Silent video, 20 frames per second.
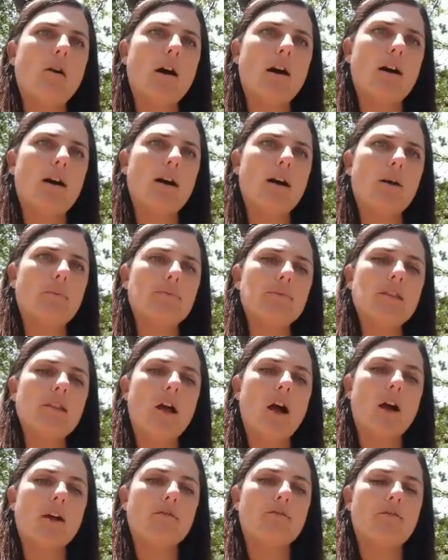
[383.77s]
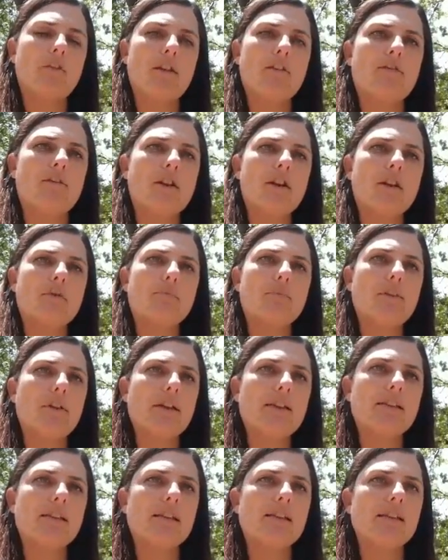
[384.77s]
our favorite
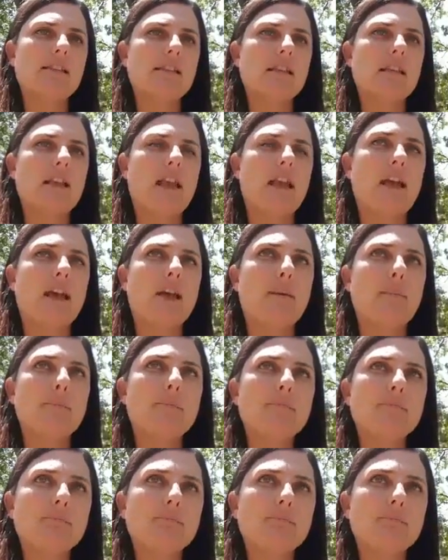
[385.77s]
places to camp